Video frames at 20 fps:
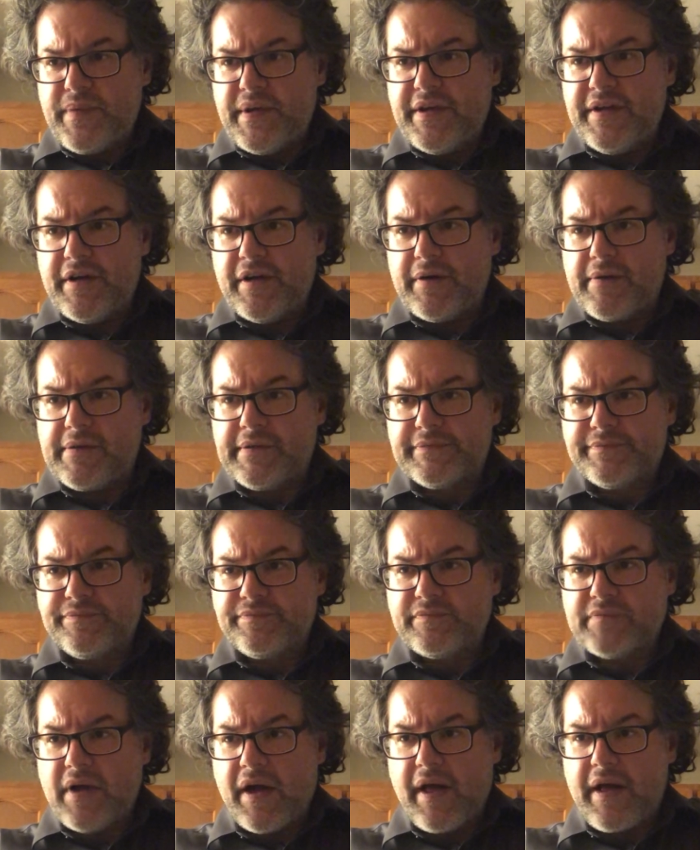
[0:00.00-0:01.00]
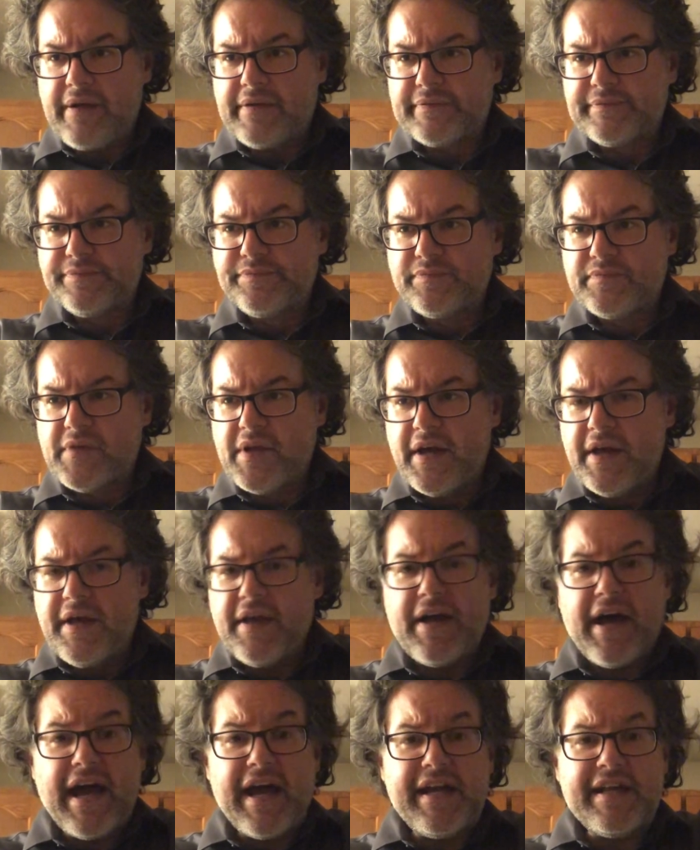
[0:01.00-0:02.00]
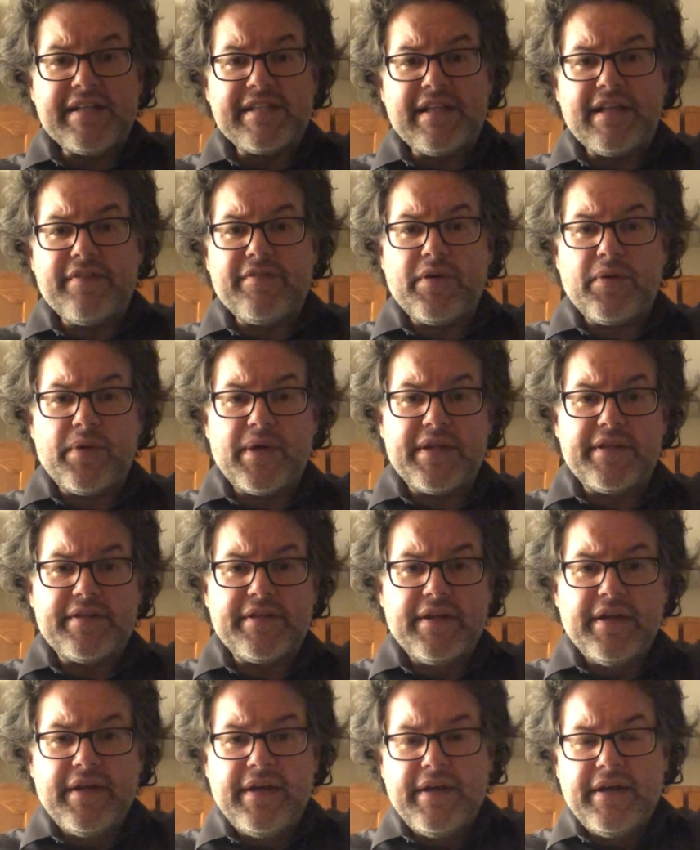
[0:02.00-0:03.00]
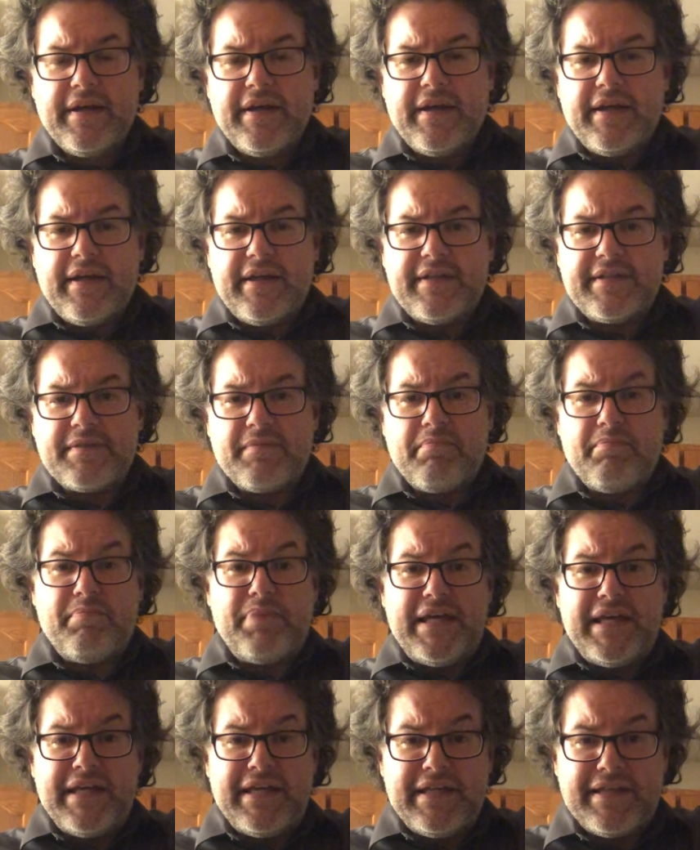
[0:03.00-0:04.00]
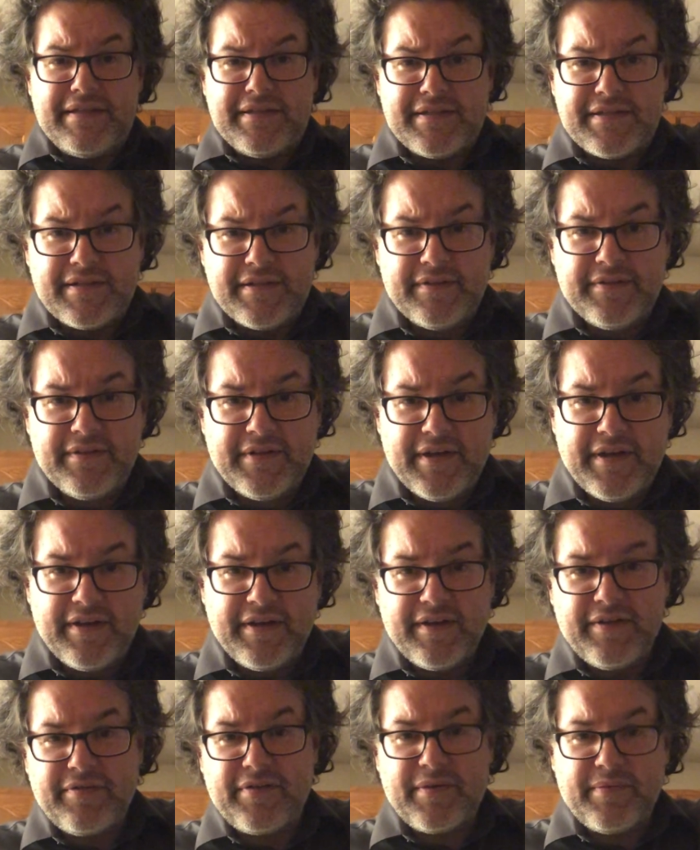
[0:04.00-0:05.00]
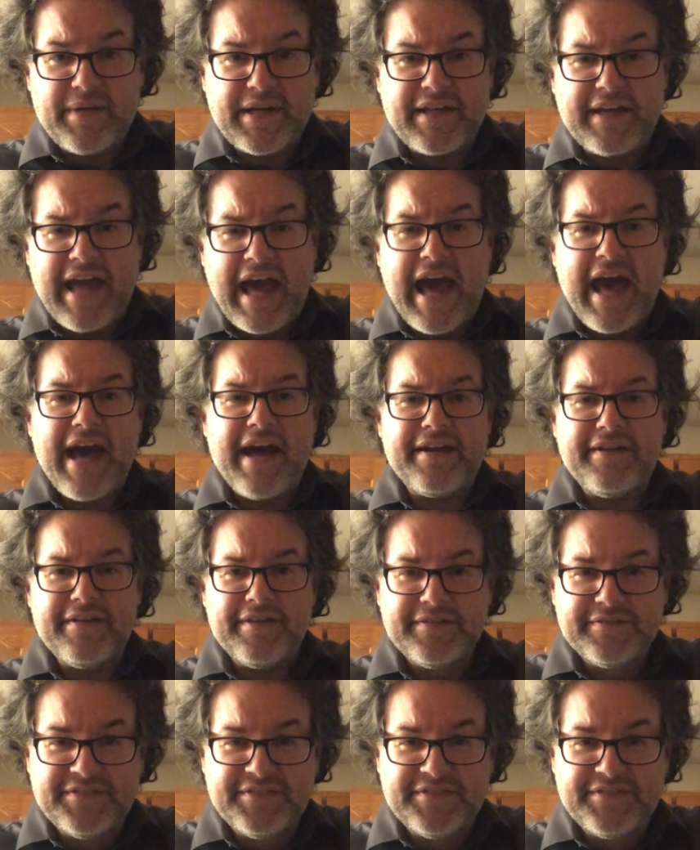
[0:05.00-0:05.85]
know, I just live it with some beans from a can